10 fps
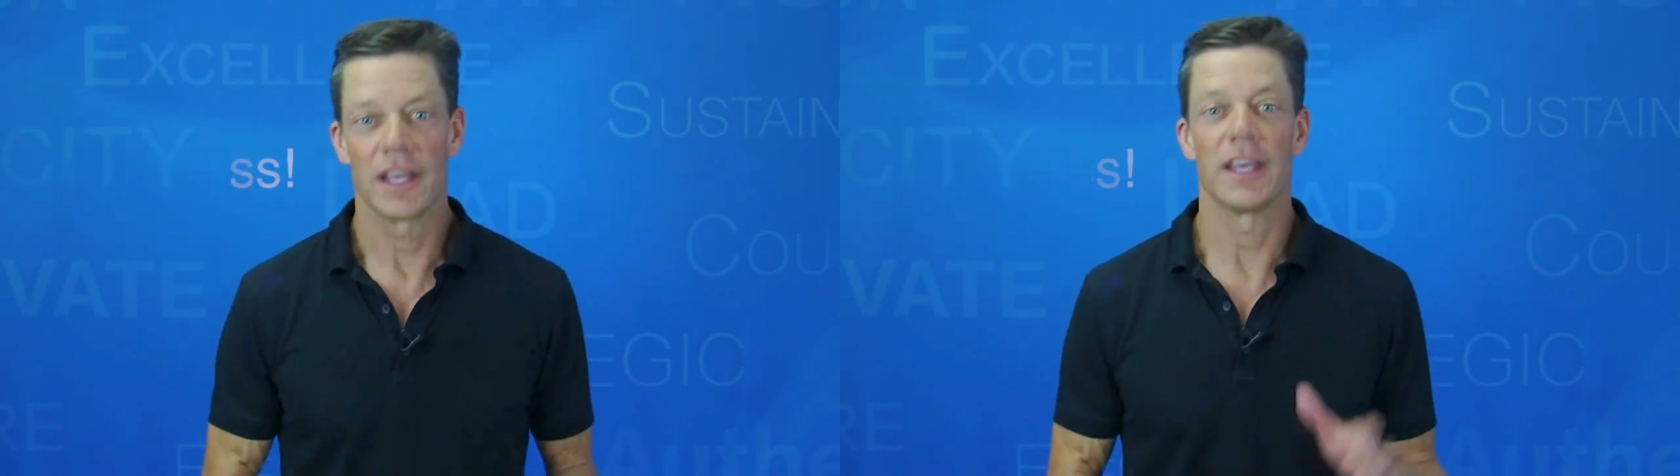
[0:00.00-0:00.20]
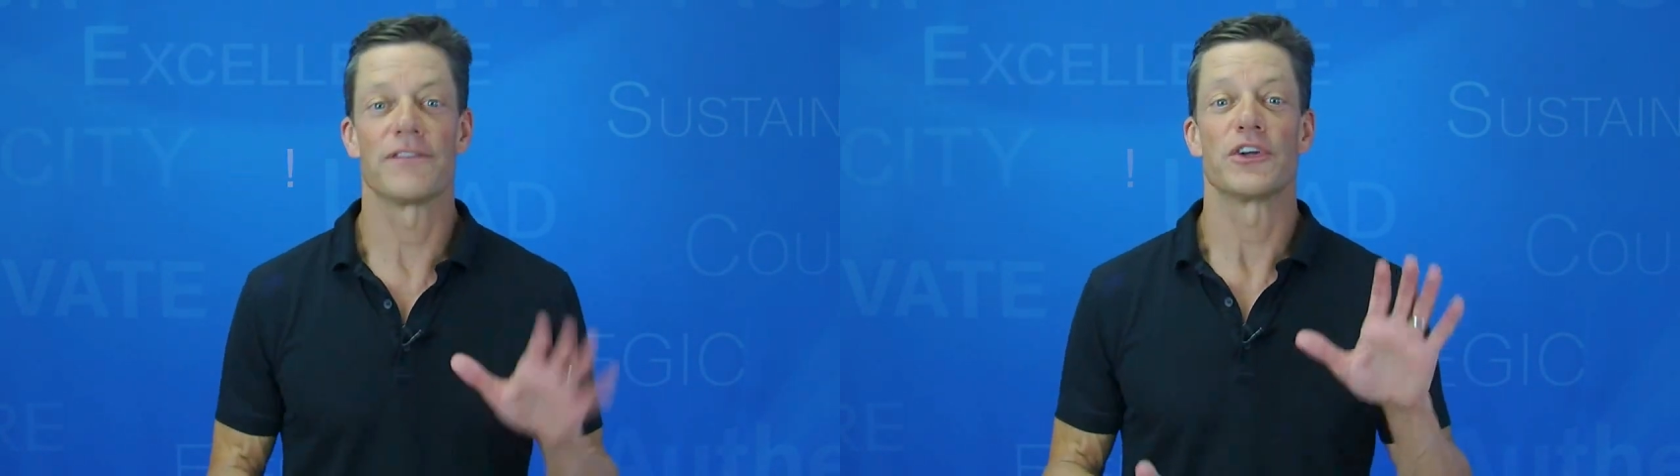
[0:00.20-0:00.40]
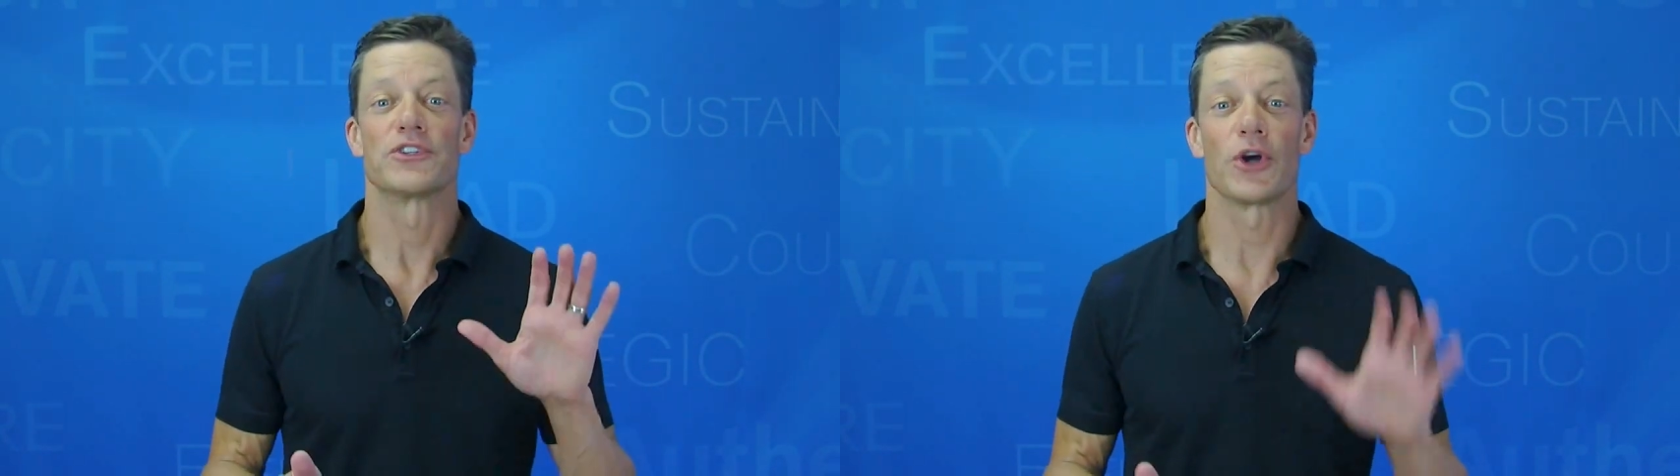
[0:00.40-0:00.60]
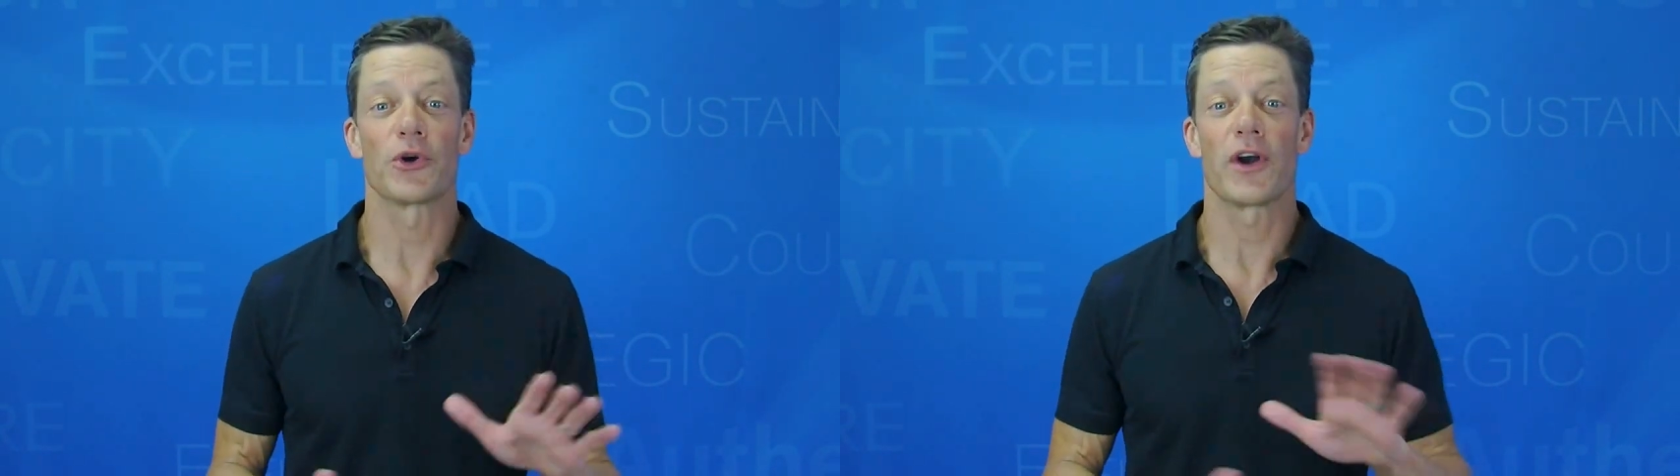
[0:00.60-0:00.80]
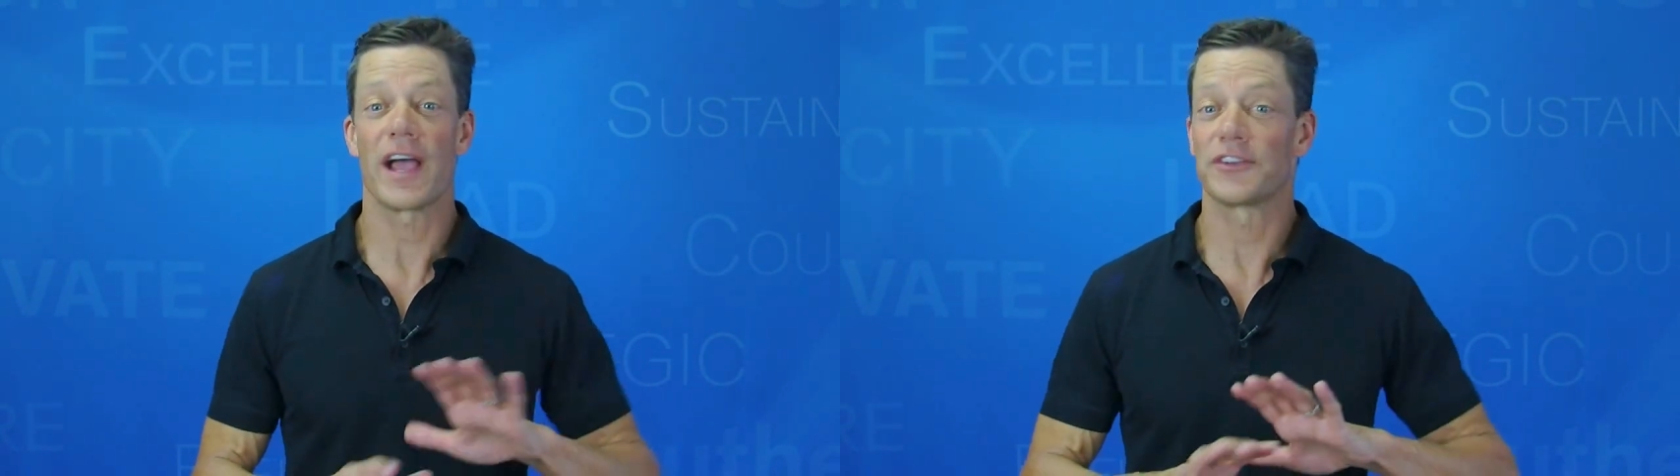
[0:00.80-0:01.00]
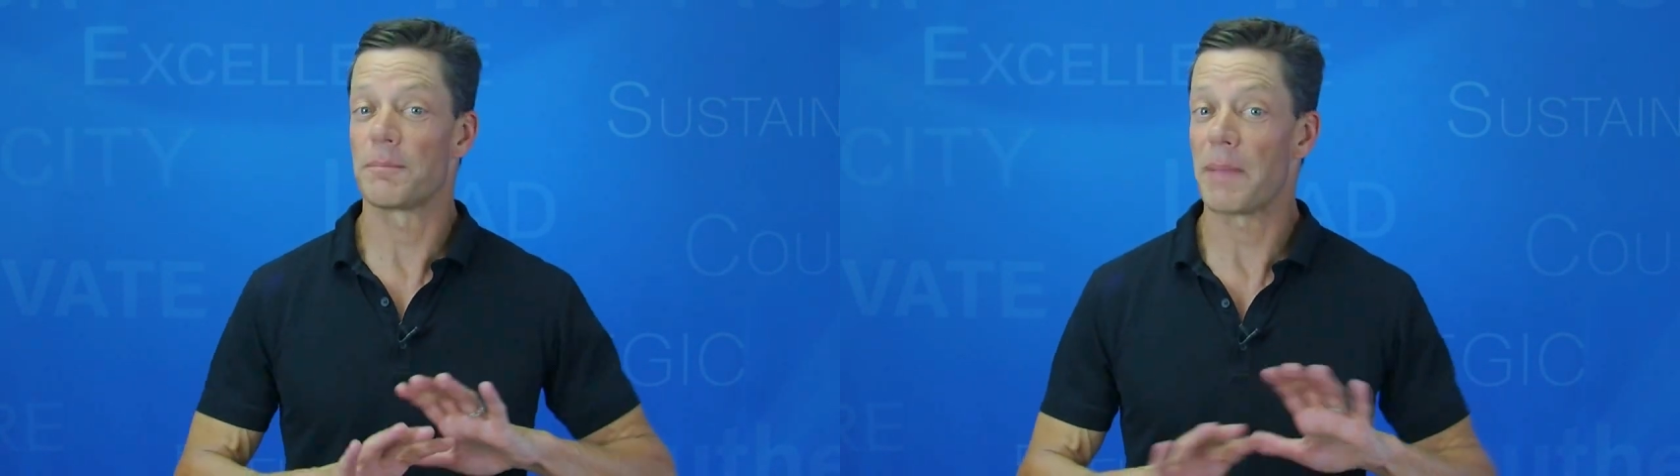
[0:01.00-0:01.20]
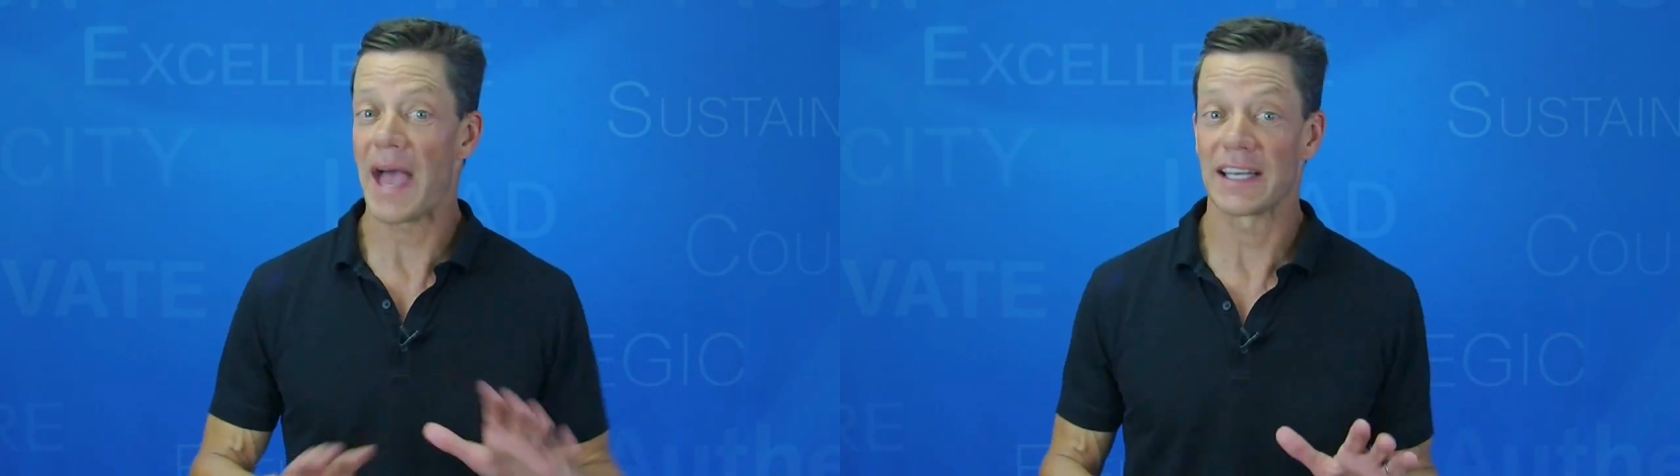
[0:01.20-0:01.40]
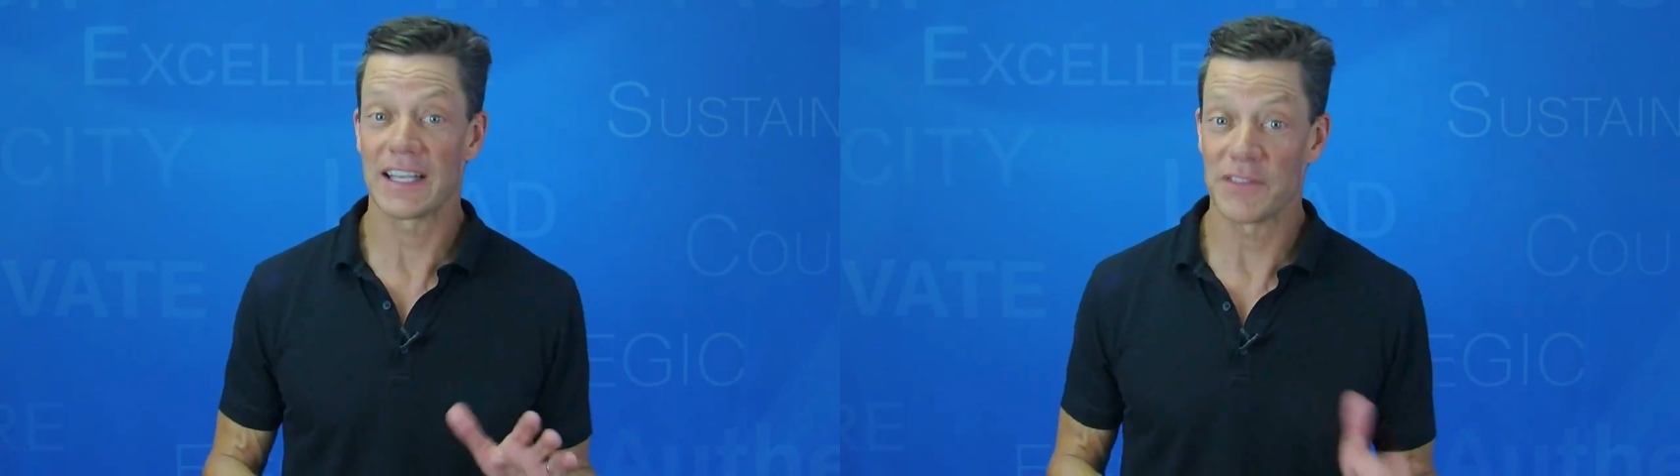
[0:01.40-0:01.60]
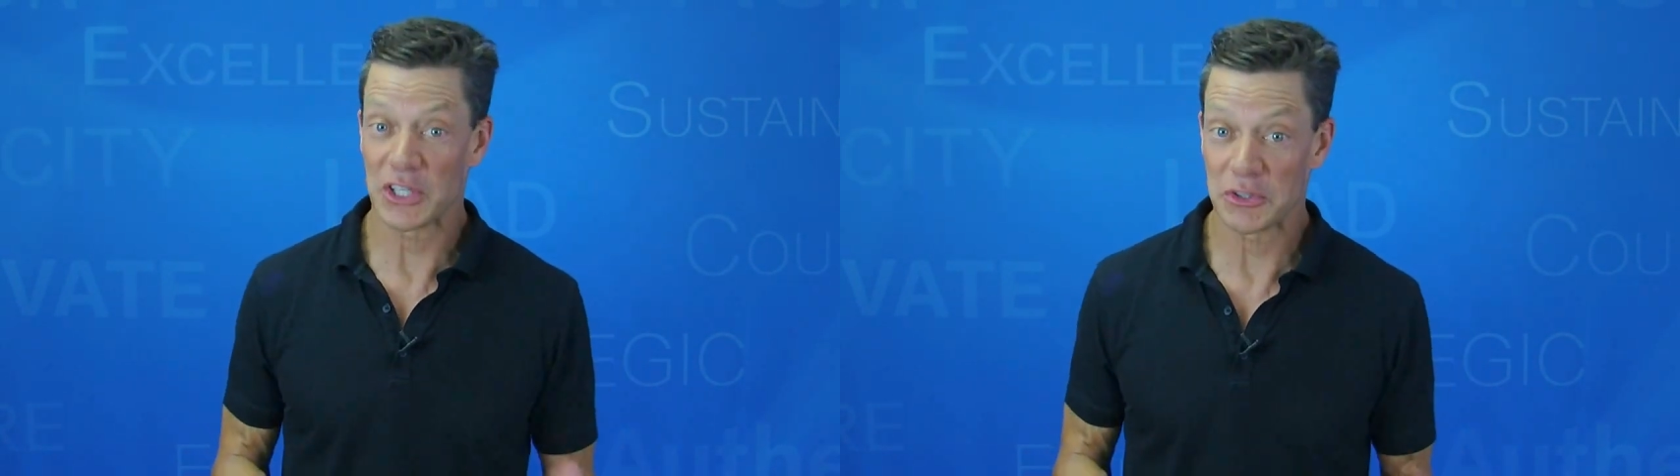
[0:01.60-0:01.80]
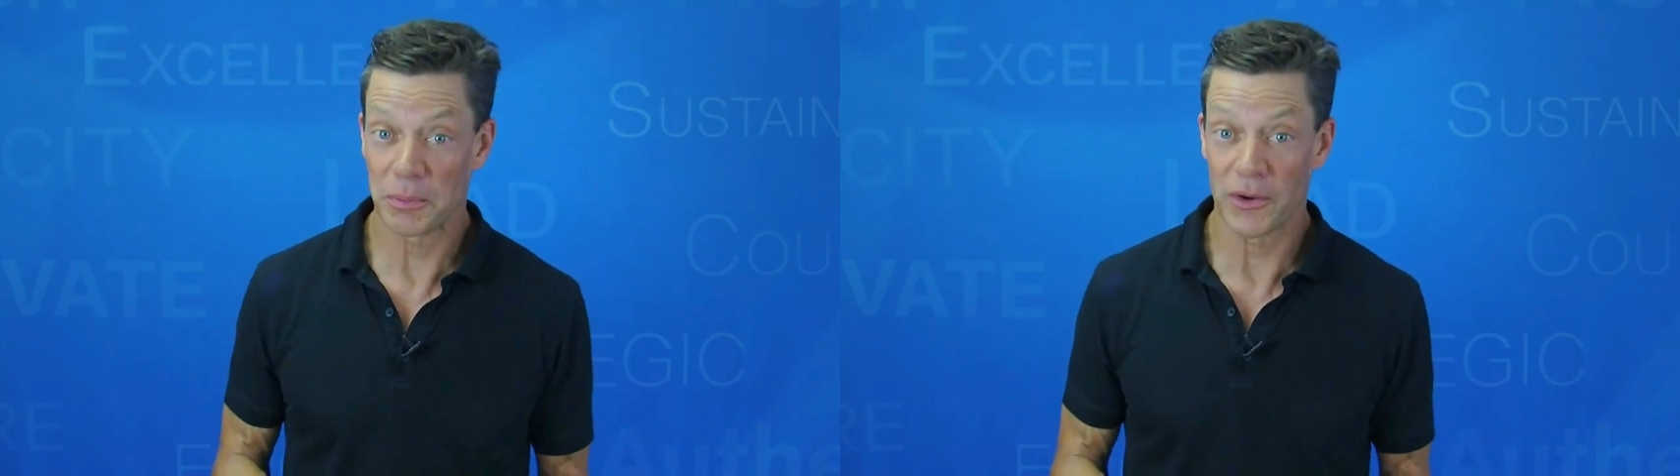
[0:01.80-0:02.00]
If a donor has a bad giving
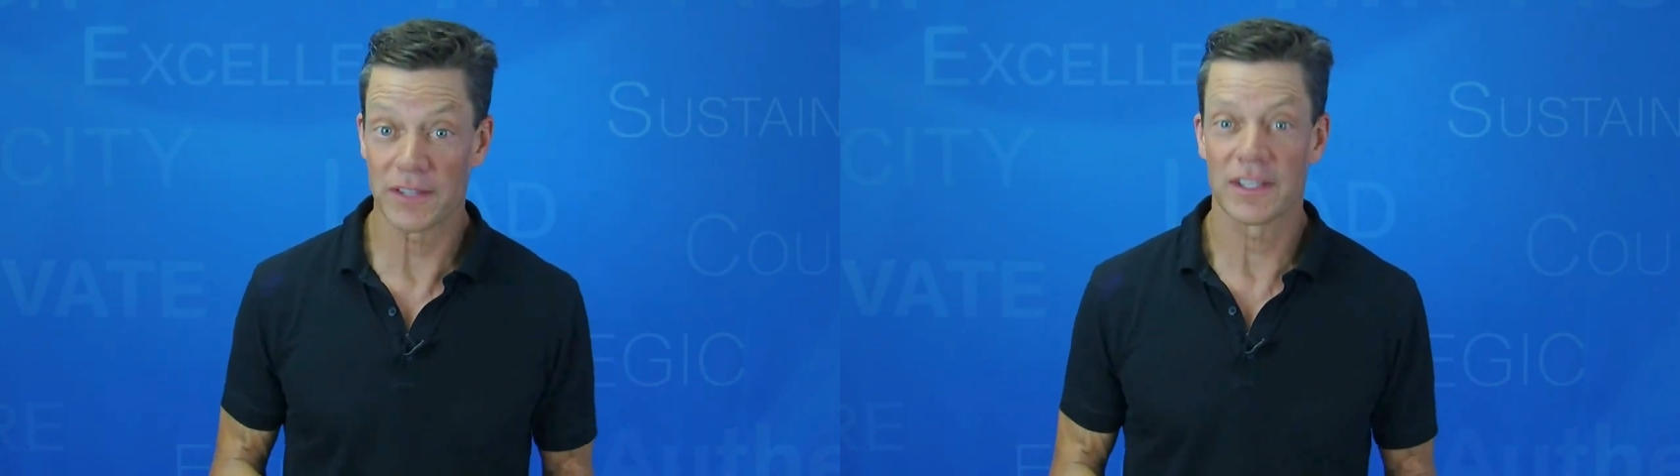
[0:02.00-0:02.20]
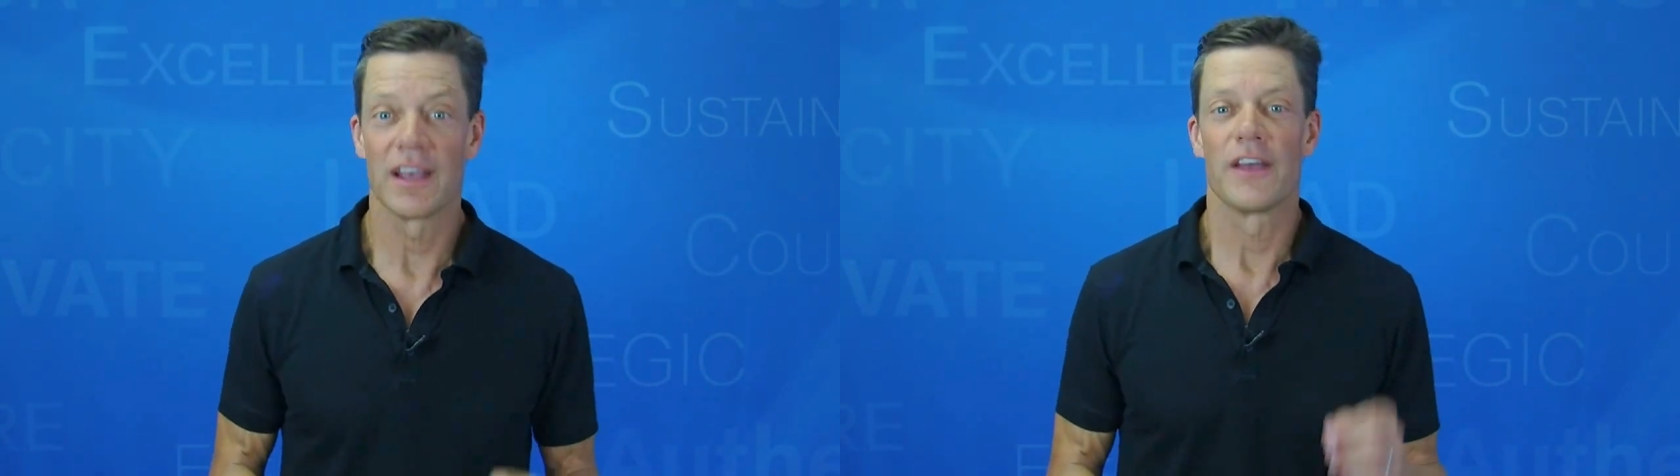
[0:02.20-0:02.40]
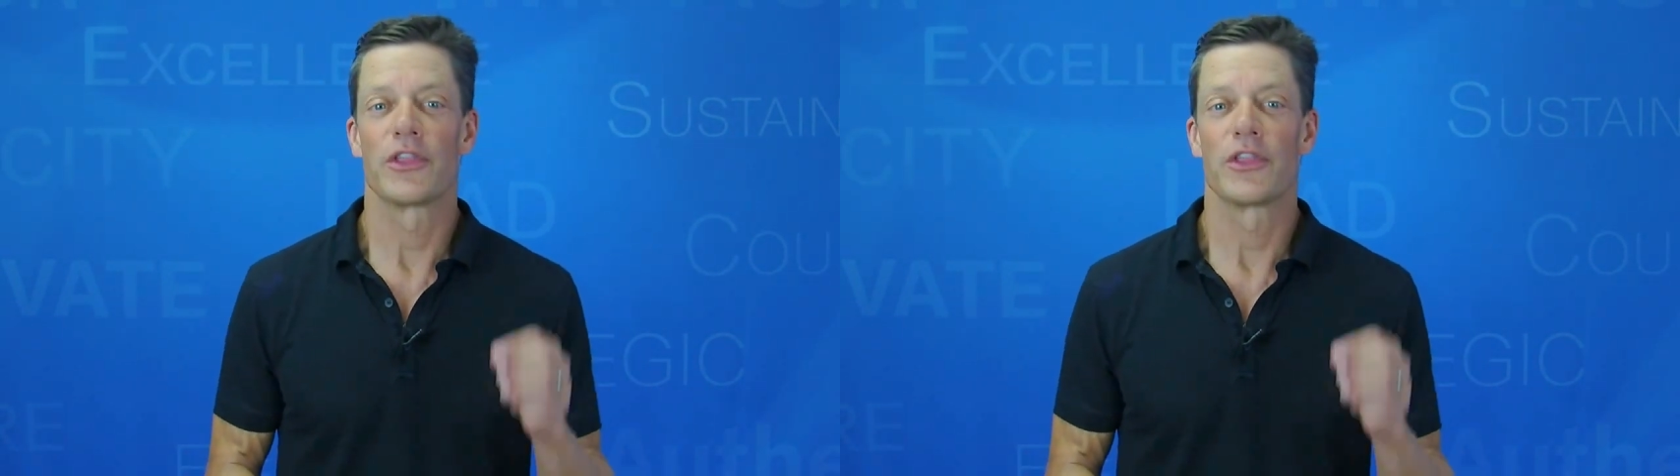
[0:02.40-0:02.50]
experience,